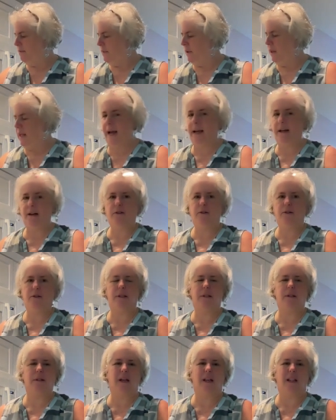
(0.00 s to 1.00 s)
liners,
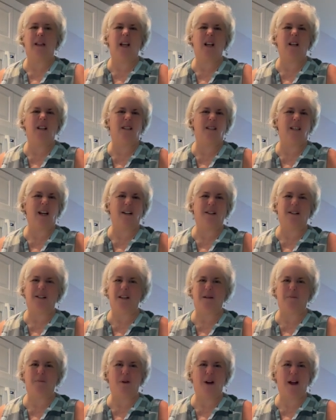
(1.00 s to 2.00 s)
and they stuck
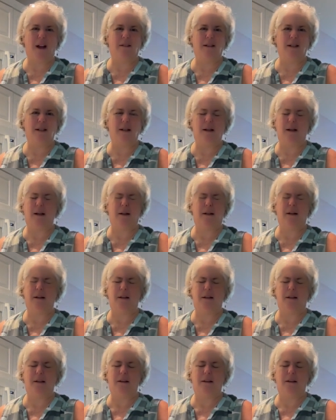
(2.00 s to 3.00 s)
to the brownie,
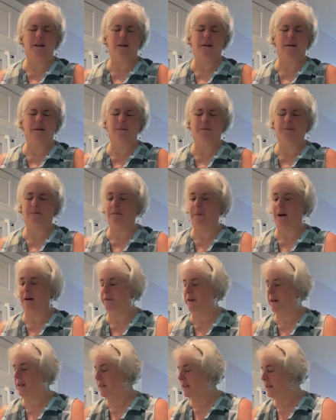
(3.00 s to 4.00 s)
the
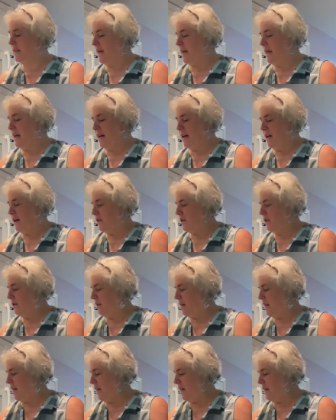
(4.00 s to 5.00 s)
muffins. So
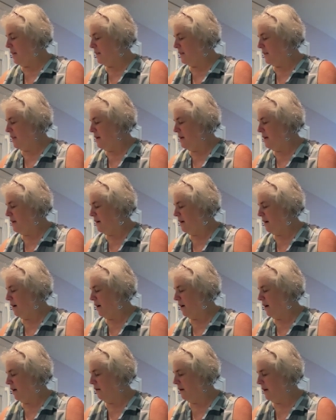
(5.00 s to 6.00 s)
these
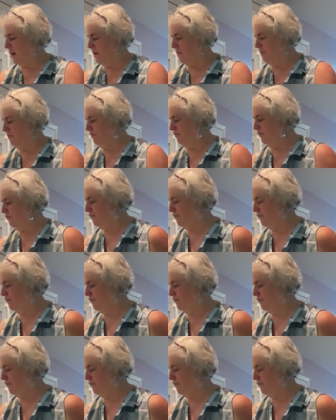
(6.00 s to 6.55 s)
are